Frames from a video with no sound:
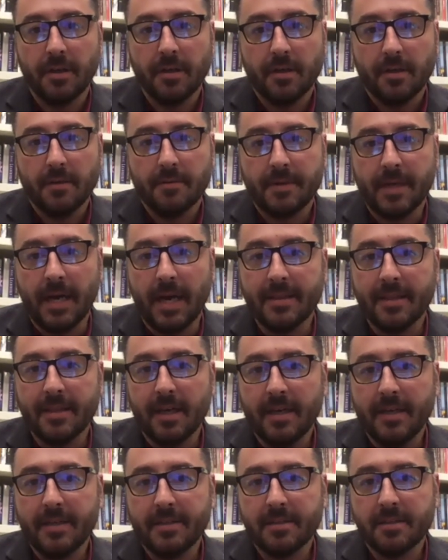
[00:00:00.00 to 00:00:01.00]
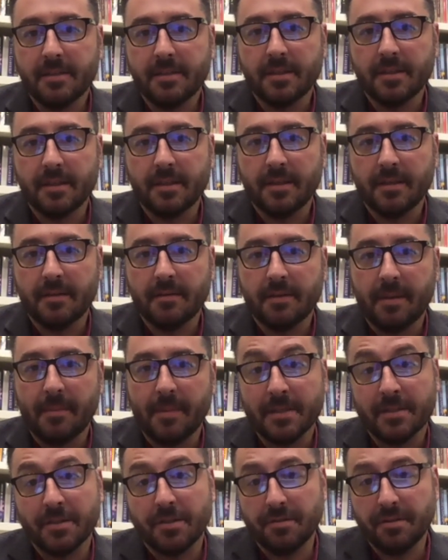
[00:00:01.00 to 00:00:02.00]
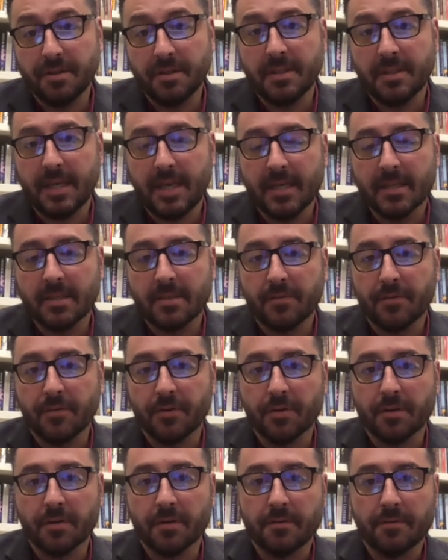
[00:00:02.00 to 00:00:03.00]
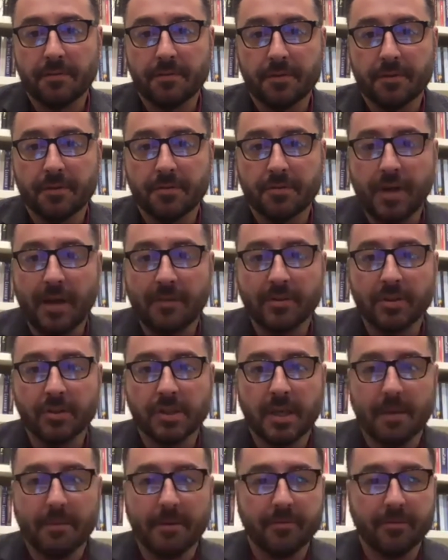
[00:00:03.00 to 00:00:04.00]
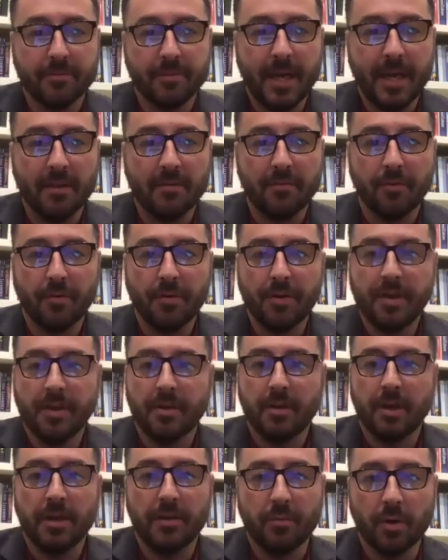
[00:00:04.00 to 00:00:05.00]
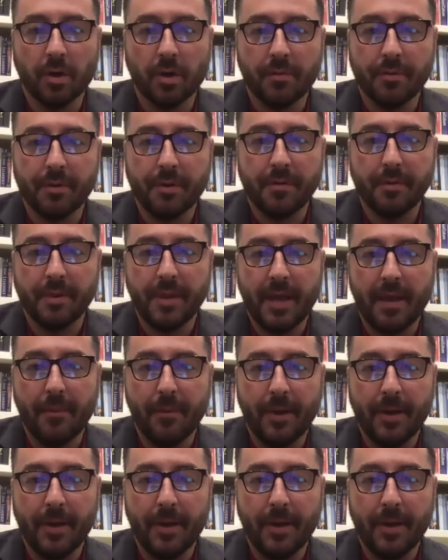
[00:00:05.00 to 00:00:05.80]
guidelines that Massachusetts has for travelers coming from California and work with you in that way.